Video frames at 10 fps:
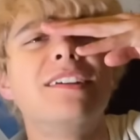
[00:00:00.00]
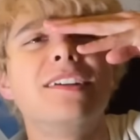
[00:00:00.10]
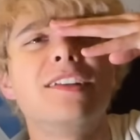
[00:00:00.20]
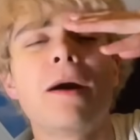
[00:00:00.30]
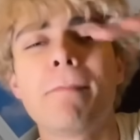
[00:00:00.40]

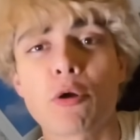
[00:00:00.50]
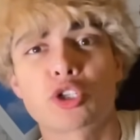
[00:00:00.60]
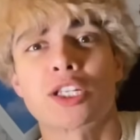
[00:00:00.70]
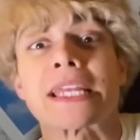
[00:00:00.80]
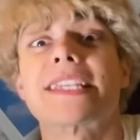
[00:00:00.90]

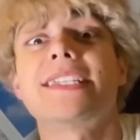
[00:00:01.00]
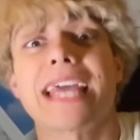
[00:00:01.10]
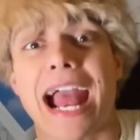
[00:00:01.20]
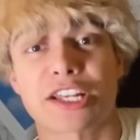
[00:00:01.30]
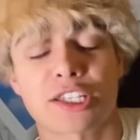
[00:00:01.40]
emotionally
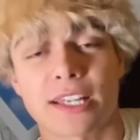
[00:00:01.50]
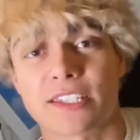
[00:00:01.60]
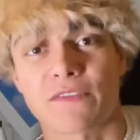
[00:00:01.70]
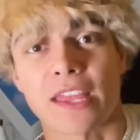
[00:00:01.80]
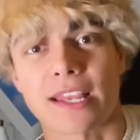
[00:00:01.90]
detached sense
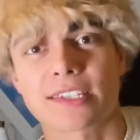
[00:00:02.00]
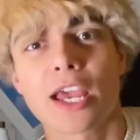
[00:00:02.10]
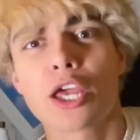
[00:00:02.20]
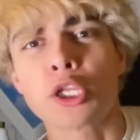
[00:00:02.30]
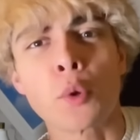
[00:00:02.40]
of things.
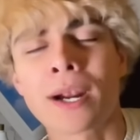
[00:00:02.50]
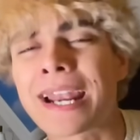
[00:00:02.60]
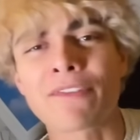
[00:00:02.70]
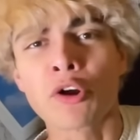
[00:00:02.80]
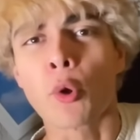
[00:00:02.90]
You are
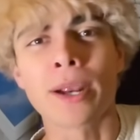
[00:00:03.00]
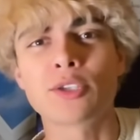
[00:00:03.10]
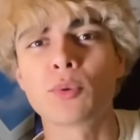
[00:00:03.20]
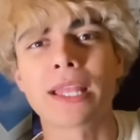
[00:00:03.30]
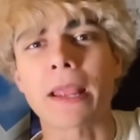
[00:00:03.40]
never going
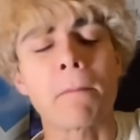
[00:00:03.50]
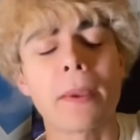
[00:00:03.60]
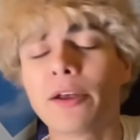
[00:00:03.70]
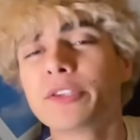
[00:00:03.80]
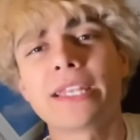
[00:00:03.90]
to like
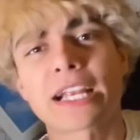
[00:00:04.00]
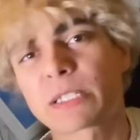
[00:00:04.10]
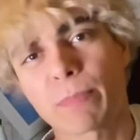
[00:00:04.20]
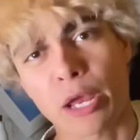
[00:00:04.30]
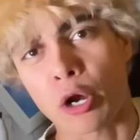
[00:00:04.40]
build the
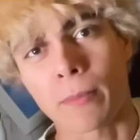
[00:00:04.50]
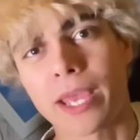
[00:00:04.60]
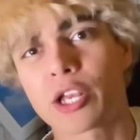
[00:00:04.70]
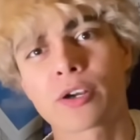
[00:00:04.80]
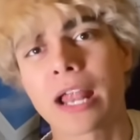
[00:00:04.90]
next
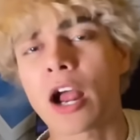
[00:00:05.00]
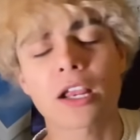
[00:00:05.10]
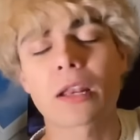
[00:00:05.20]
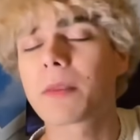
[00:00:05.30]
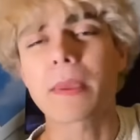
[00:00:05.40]
pyramid. You're not
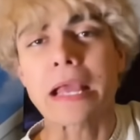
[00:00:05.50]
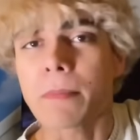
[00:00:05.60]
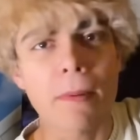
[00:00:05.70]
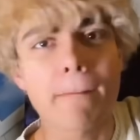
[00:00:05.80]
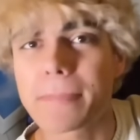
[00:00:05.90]
going to
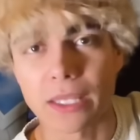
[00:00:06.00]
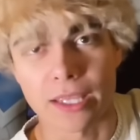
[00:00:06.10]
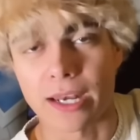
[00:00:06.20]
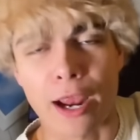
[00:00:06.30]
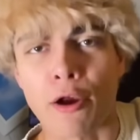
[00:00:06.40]
become a
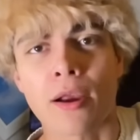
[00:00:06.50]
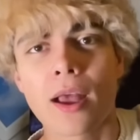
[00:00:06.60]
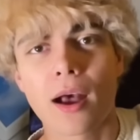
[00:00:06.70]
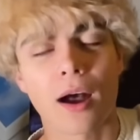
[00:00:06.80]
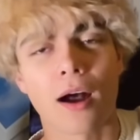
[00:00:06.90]
billionaire.
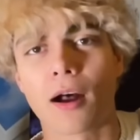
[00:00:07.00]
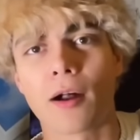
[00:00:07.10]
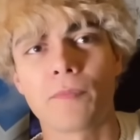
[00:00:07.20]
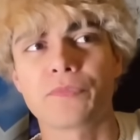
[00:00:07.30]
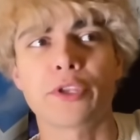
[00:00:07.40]

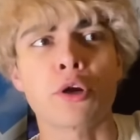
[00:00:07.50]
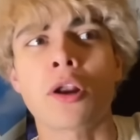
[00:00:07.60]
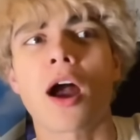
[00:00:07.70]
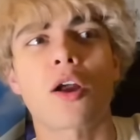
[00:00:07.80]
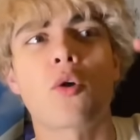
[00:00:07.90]
You're
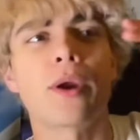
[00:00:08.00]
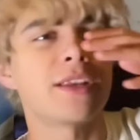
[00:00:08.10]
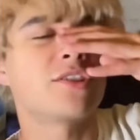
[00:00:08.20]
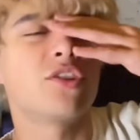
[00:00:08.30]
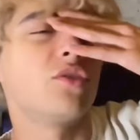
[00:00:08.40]
not
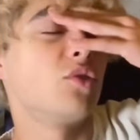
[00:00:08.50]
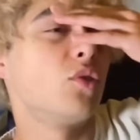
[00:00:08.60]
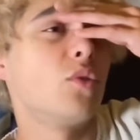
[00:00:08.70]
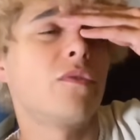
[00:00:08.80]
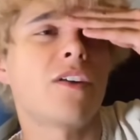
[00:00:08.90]
going
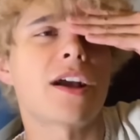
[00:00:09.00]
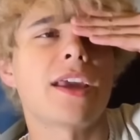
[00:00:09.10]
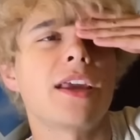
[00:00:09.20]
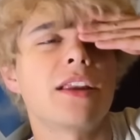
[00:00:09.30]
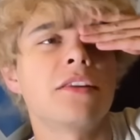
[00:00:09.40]
to
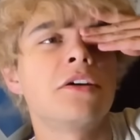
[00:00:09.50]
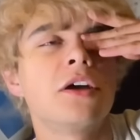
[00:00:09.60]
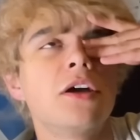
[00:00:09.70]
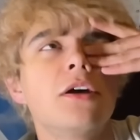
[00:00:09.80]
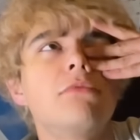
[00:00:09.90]
fucking
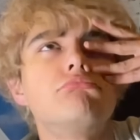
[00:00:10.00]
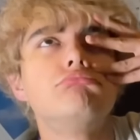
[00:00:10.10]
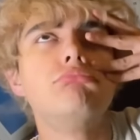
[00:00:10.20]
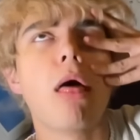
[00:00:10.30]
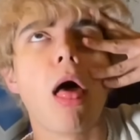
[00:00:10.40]

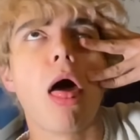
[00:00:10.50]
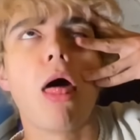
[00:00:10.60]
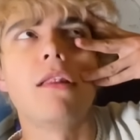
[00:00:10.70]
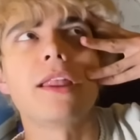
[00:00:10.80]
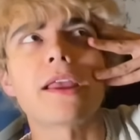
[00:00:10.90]

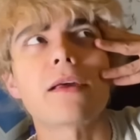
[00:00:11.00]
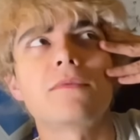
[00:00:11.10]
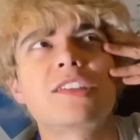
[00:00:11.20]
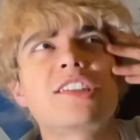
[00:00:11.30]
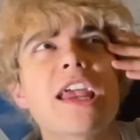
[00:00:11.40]
like
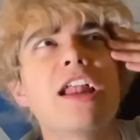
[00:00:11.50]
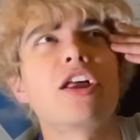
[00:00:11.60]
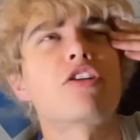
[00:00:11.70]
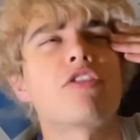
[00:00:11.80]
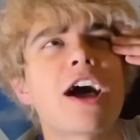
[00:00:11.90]
sail
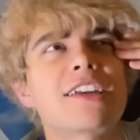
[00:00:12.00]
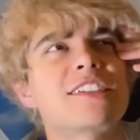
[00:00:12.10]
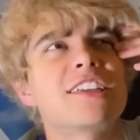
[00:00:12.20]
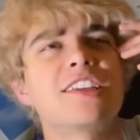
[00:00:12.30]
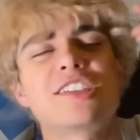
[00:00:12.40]
across
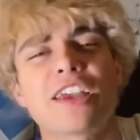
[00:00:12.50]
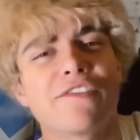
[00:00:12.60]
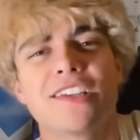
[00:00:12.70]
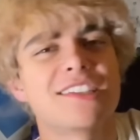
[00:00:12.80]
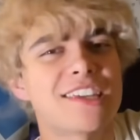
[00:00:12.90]
the
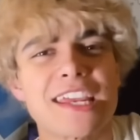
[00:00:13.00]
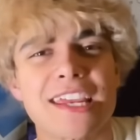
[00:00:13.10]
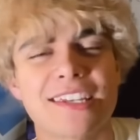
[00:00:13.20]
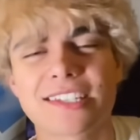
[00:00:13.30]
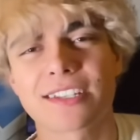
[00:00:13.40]
7
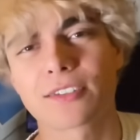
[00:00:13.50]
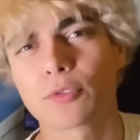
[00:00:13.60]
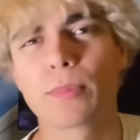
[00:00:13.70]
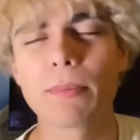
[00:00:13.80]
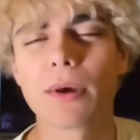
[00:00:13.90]
seas.
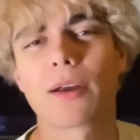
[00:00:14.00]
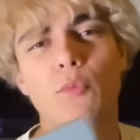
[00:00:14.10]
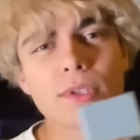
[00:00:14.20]
When's